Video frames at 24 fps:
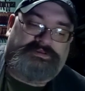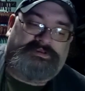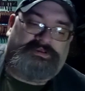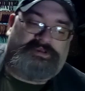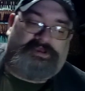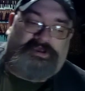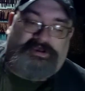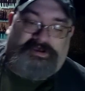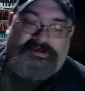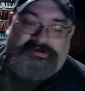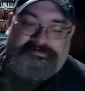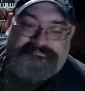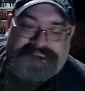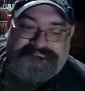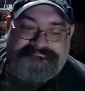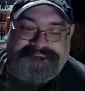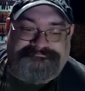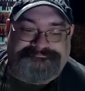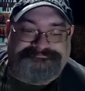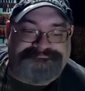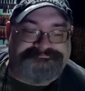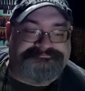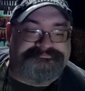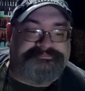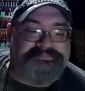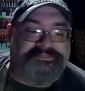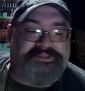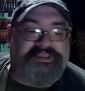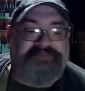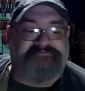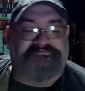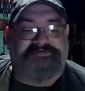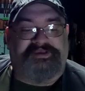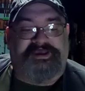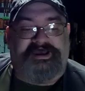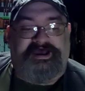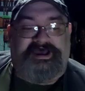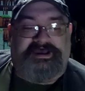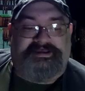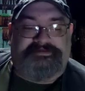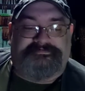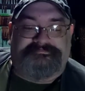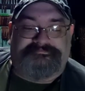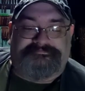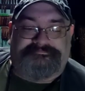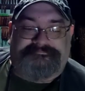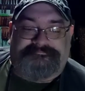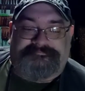I've got,
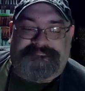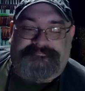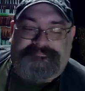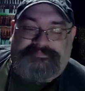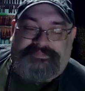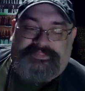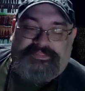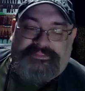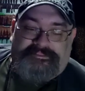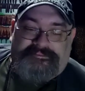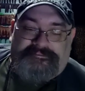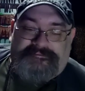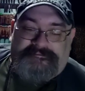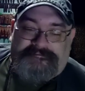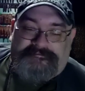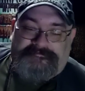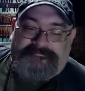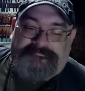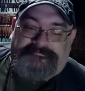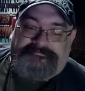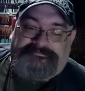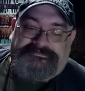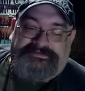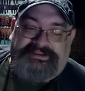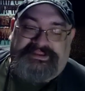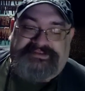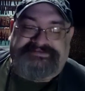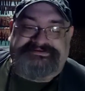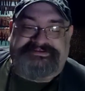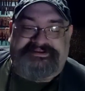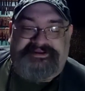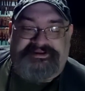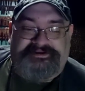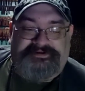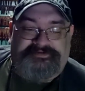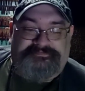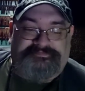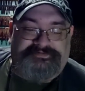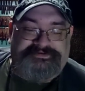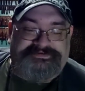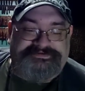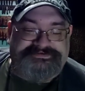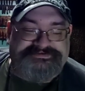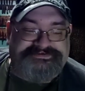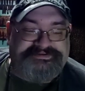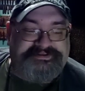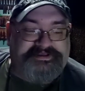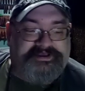next item is